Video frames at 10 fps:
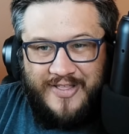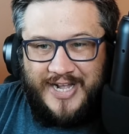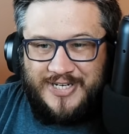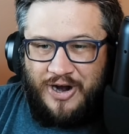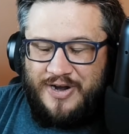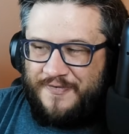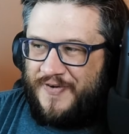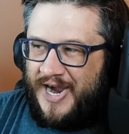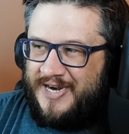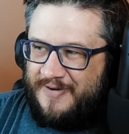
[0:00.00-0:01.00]
That's hard to
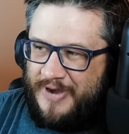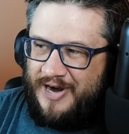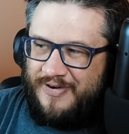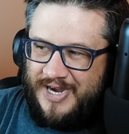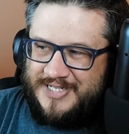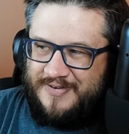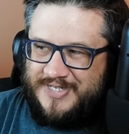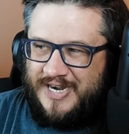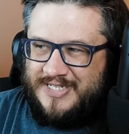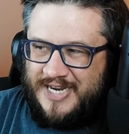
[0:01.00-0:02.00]
find on mana rock
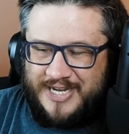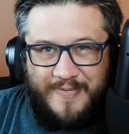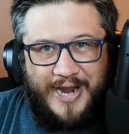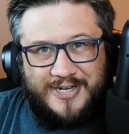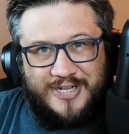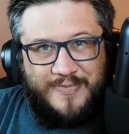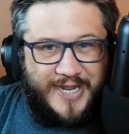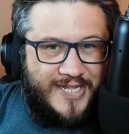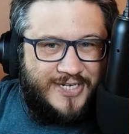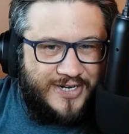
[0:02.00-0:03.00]
sometimes. In Commander, it's a little bit
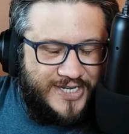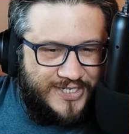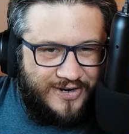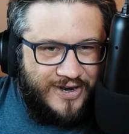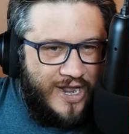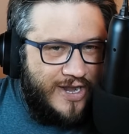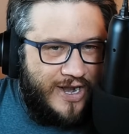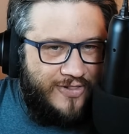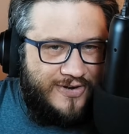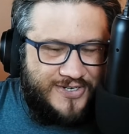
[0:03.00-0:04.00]
easier because your
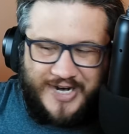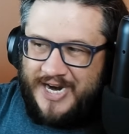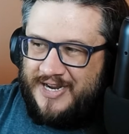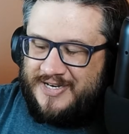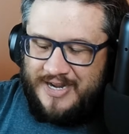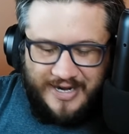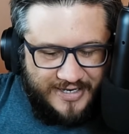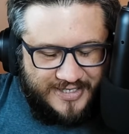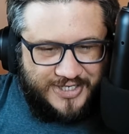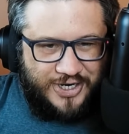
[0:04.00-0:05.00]
colors are kind of
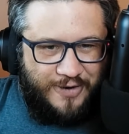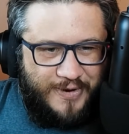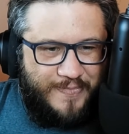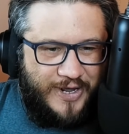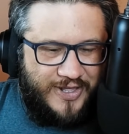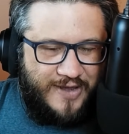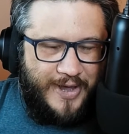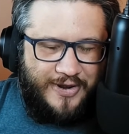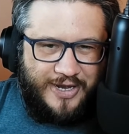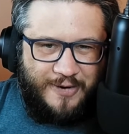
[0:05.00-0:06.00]
determined by the
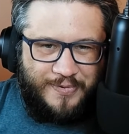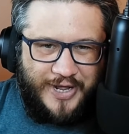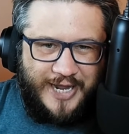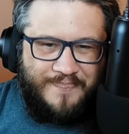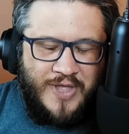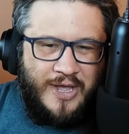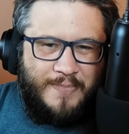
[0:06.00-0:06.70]
commander that you're playing.